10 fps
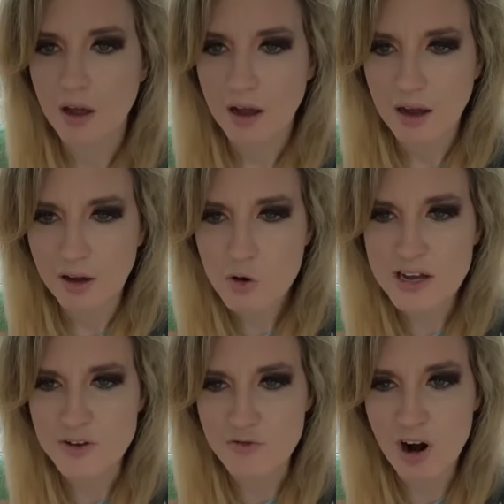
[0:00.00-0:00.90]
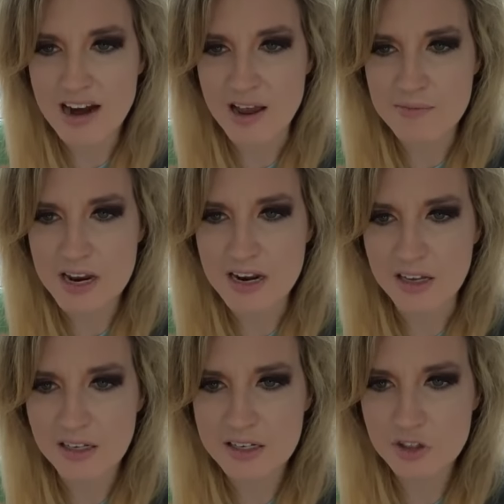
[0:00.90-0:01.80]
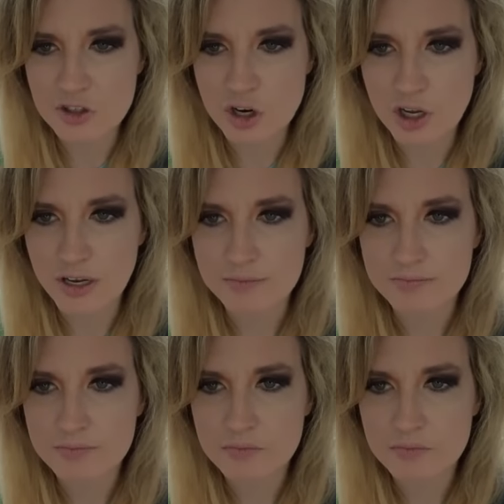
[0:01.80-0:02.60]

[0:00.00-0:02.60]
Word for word: Uh, who has a Friday meeting? At least it's early.